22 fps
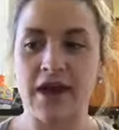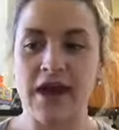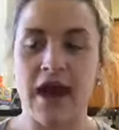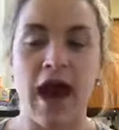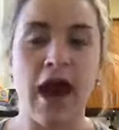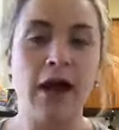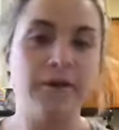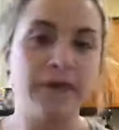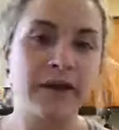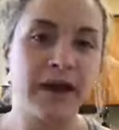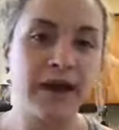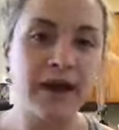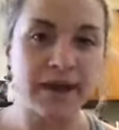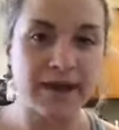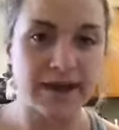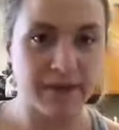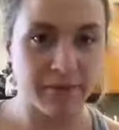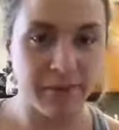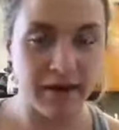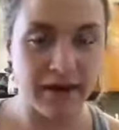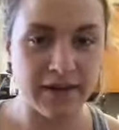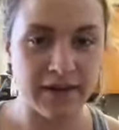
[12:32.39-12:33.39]
how am I going to
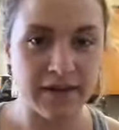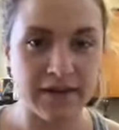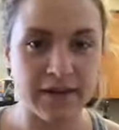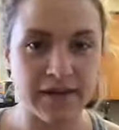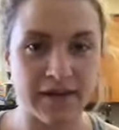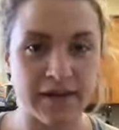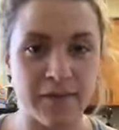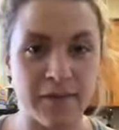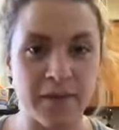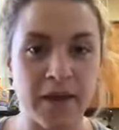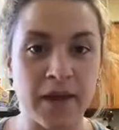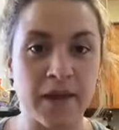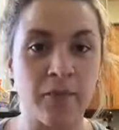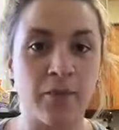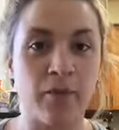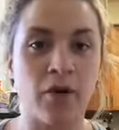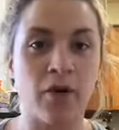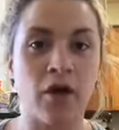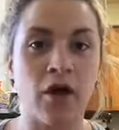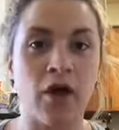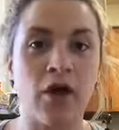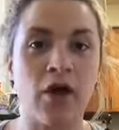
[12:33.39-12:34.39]
explain this to
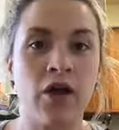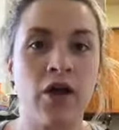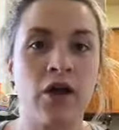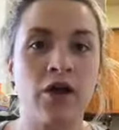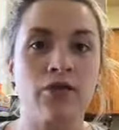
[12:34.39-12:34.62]
people?